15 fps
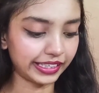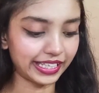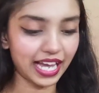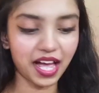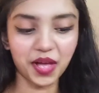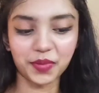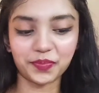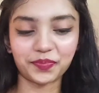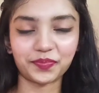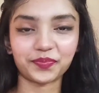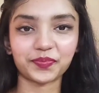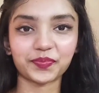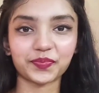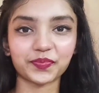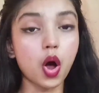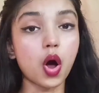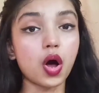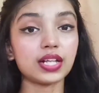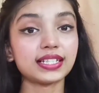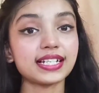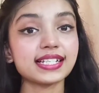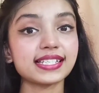yeah.
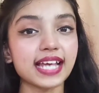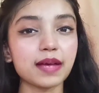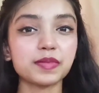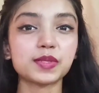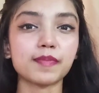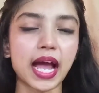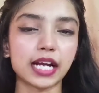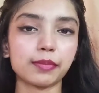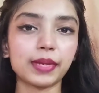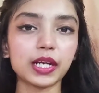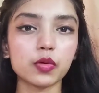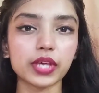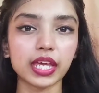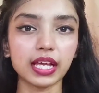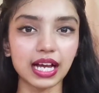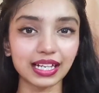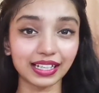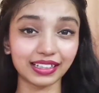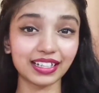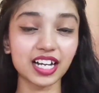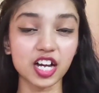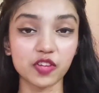All these steps might be looking a
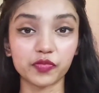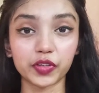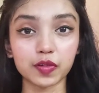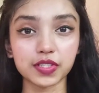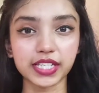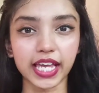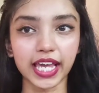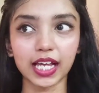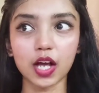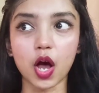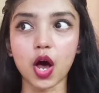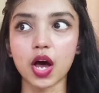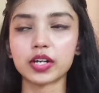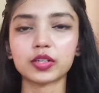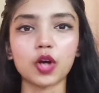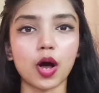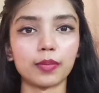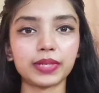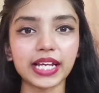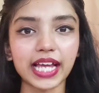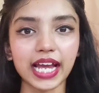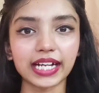little confusing or
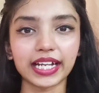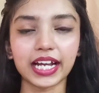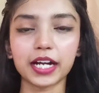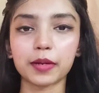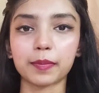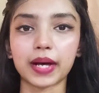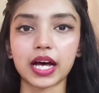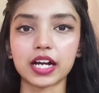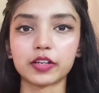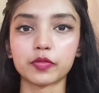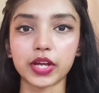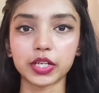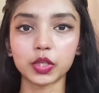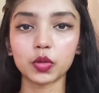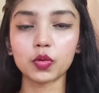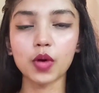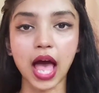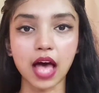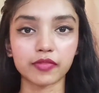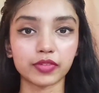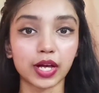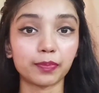complicated, but when you
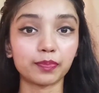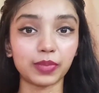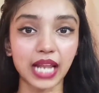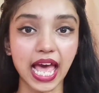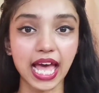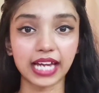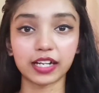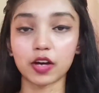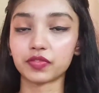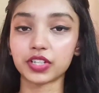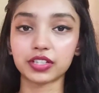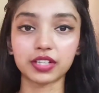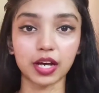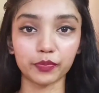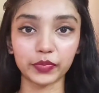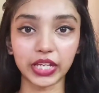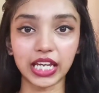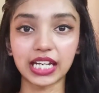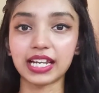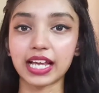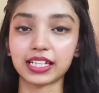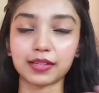have a plan of the
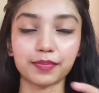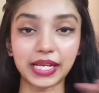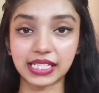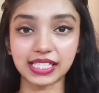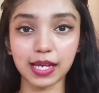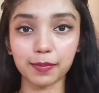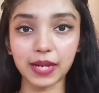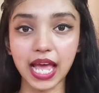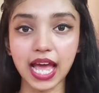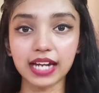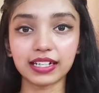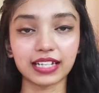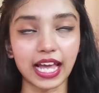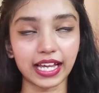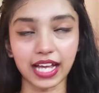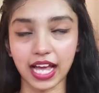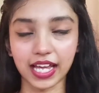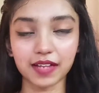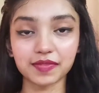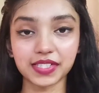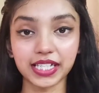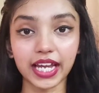thumbnail, like the basic plan, like I
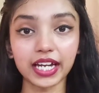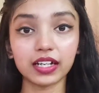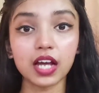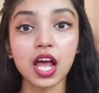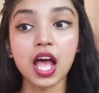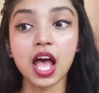have said,